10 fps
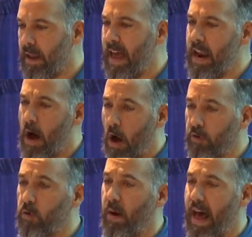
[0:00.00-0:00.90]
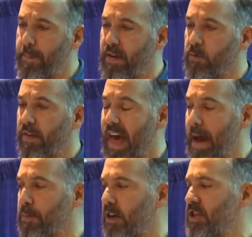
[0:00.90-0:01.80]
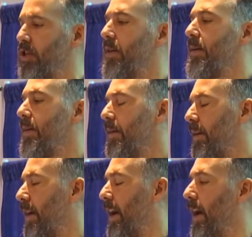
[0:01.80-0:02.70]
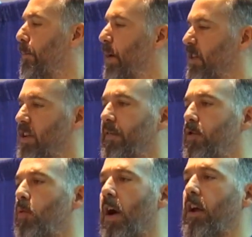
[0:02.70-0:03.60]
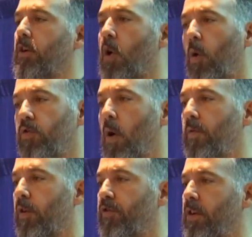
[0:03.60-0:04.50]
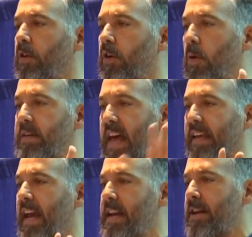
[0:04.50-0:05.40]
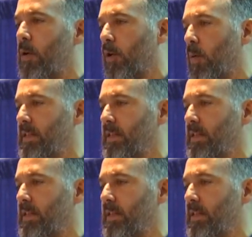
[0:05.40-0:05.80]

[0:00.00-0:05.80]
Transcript: and also what happens with amperage. But if you want a Cole's Note version, go dedicated or go